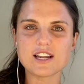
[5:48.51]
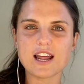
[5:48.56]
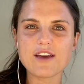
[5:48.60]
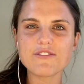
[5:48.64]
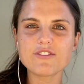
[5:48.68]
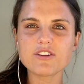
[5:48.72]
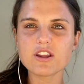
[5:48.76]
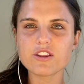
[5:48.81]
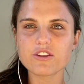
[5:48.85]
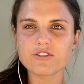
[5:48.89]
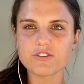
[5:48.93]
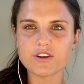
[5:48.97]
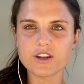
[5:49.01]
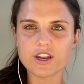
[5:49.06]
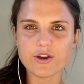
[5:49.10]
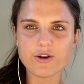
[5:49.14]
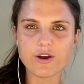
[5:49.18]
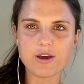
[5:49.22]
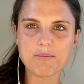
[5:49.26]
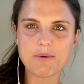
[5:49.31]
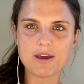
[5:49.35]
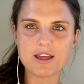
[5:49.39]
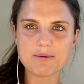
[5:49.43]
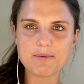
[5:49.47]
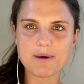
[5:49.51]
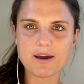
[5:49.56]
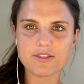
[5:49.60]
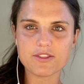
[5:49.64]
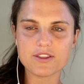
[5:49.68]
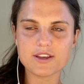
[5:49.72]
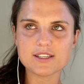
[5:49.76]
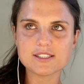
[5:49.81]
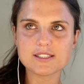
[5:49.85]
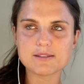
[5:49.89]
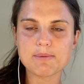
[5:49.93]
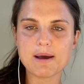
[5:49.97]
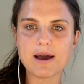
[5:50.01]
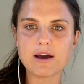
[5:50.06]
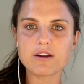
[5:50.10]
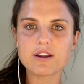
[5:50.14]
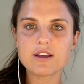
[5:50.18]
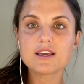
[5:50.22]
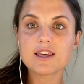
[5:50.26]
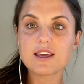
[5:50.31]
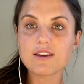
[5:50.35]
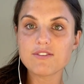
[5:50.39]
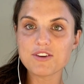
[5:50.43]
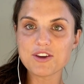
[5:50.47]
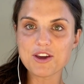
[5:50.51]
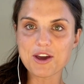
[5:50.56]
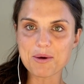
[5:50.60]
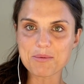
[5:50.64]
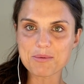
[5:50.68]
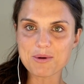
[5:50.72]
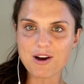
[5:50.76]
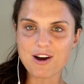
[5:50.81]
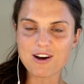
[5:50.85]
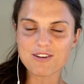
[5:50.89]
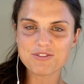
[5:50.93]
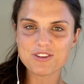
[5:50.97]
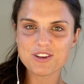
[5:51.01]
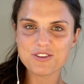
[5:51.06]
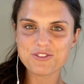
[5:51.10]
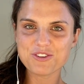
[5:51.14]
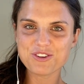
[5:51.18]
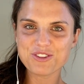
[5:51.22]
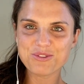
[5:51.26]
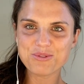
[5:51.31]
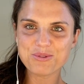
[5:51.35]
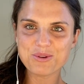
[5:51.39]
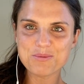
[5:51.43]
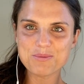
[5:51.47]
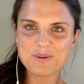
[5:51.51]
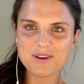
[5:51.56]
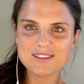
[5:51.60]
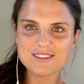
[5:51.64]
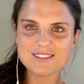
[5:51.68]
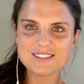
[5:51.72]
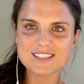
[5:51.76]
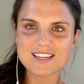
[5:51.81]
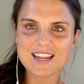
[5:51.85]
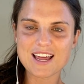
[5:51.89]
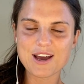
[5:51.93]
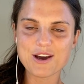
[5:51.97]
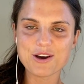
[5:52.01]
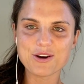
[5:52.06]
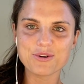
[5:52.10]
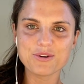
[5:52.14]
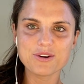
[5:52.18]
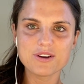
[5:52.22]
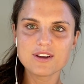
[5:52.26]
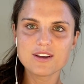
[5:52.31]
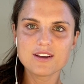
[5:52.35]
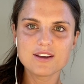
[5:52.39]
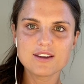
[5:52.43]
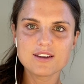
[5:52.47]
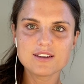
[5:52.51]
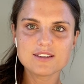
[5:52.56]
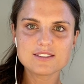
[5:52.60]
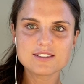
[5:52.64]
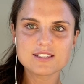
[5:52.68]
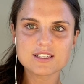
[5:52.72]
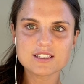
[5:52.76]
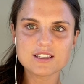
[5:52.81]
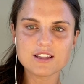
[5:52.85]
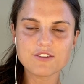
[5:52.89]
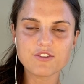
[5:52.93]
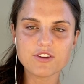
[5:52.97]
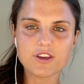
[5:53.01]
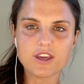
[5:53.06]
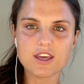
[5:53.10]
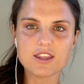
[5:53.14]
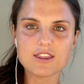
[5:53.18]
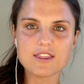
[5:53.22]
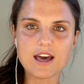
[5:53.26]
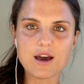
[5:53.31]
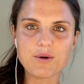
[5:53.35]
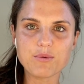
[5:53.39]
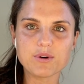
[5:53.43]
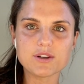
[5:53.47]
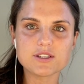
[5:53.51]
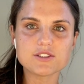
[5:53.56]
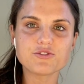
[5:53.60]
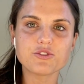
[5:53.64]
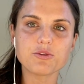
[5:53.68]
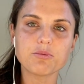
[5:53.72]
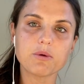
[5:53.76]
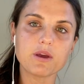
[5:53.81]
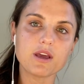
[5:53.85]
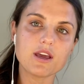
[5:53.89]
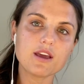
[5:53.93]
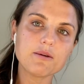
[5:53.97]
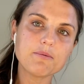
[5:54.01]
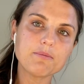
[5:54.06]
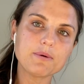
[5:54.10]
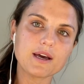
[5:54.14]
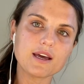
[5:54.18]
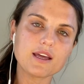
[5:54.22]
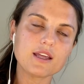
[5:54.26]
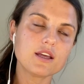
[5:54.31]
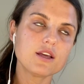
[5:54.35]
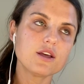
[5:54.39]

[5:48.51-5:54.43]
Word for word: have another video I made about this, about giving up coffee for three months and how significant that was for me. But